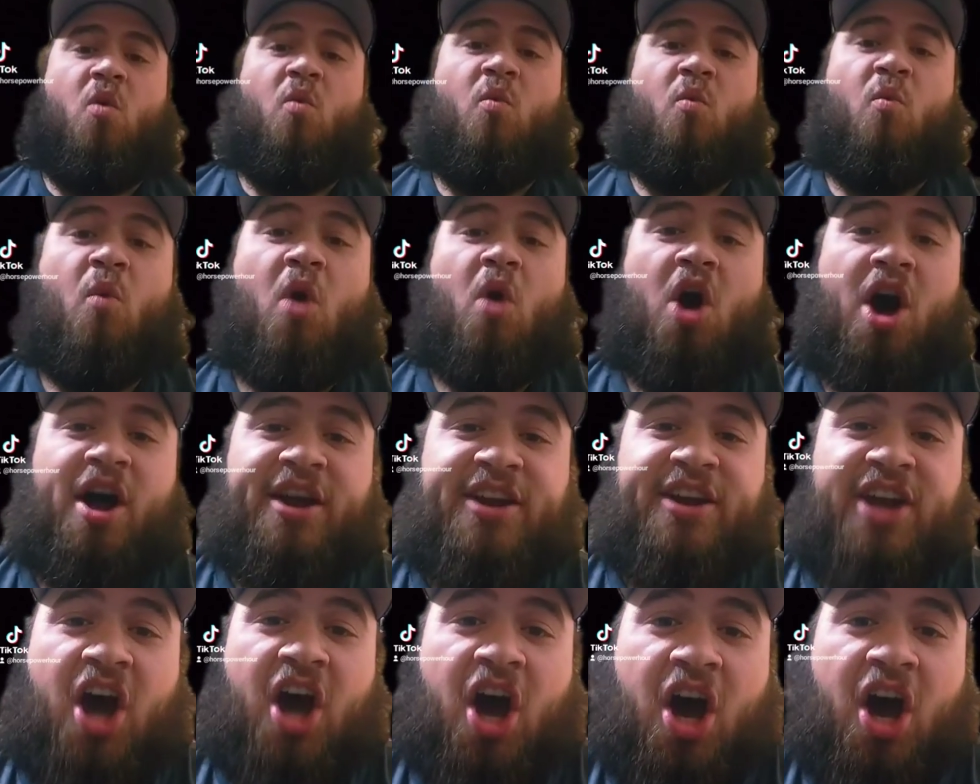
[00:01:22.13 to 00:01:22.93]

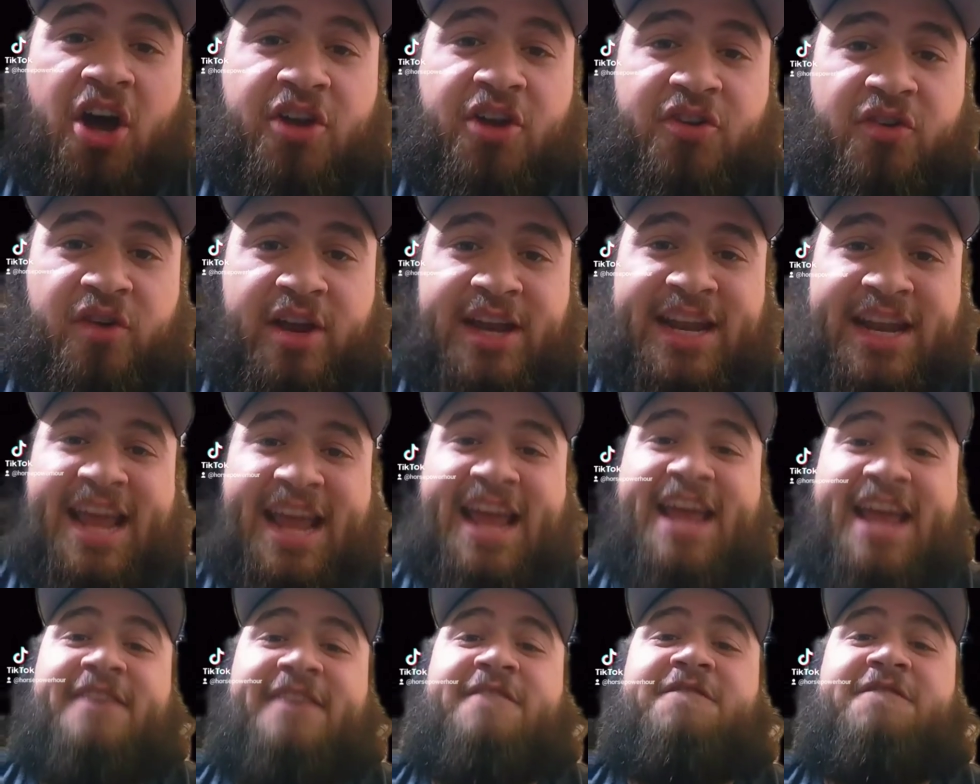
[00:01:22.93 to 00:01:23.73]

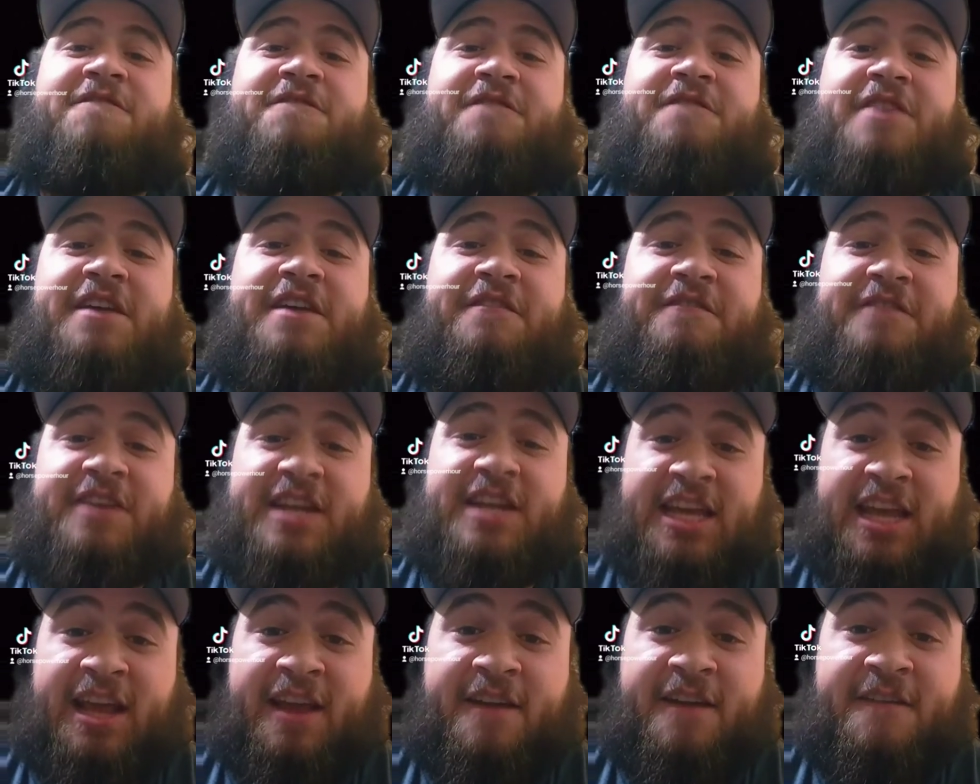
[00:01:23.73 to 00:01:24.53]

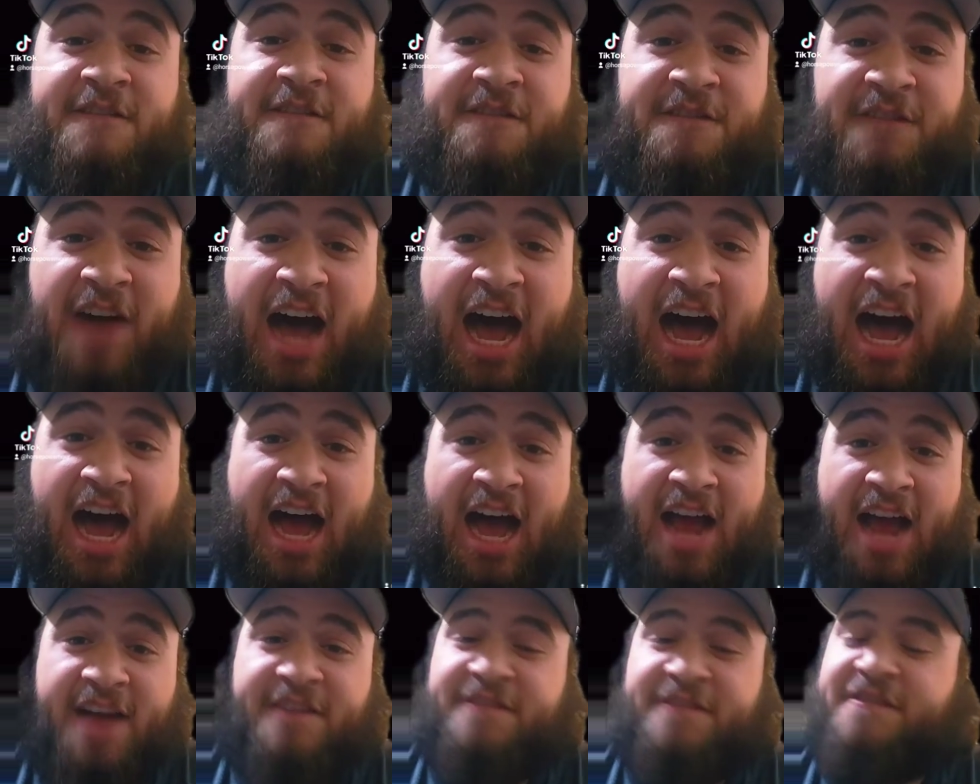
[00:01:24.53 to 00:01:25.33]

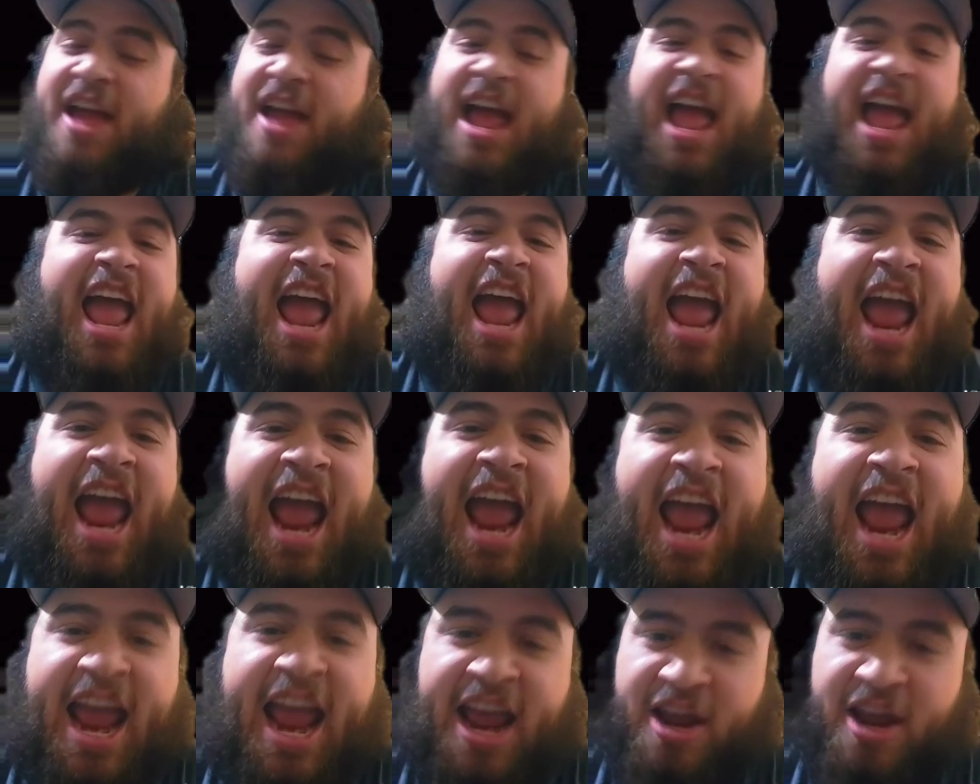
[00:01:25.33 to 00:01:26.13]
155
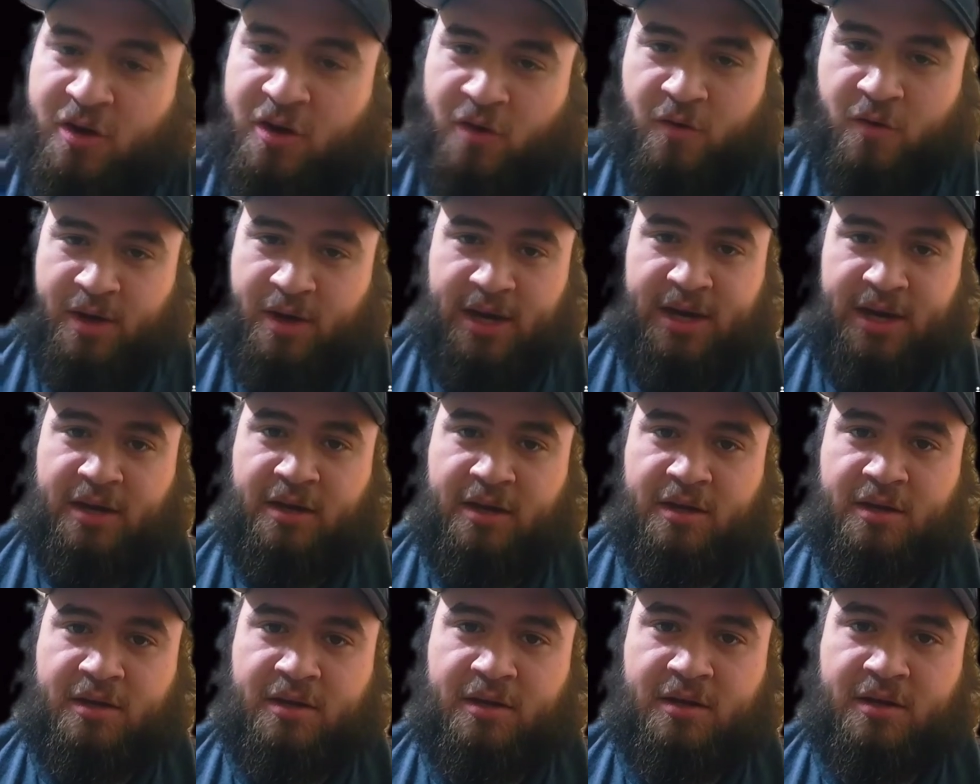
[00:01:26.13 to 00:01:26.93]
angry
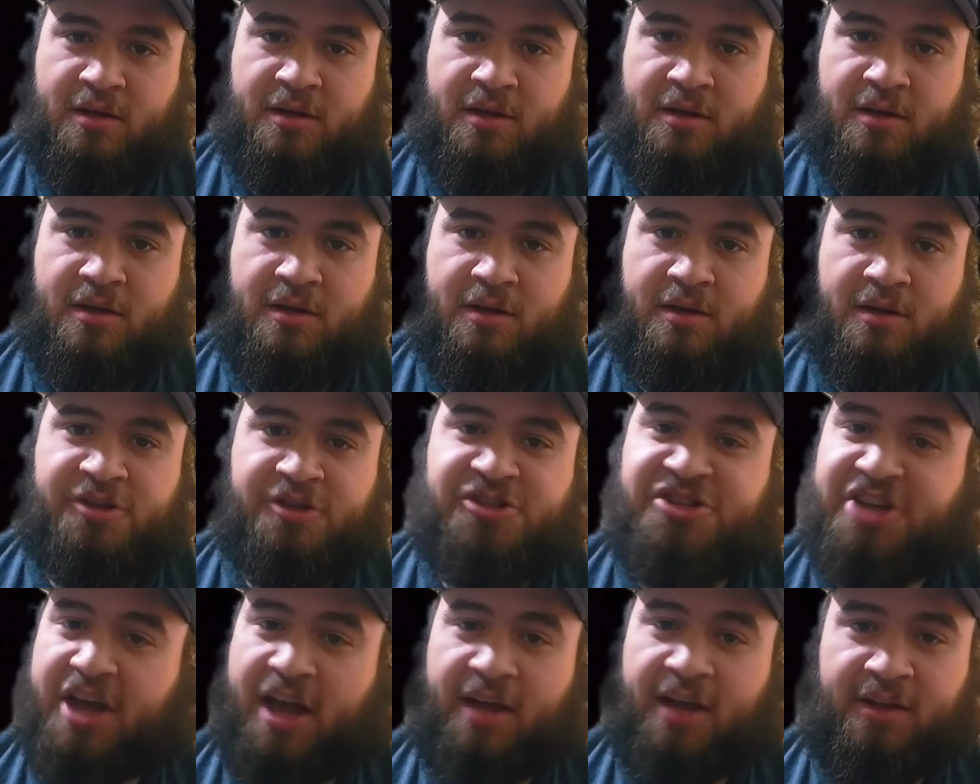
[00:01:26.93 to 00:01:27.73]

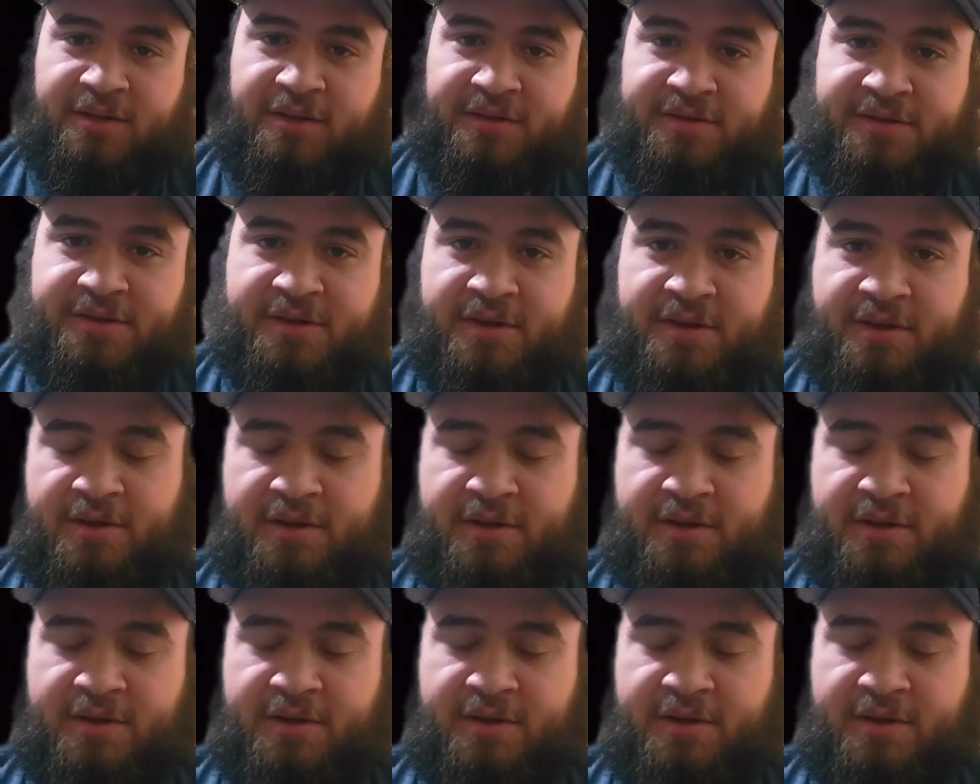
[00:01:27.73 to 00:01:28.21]
Shetlands.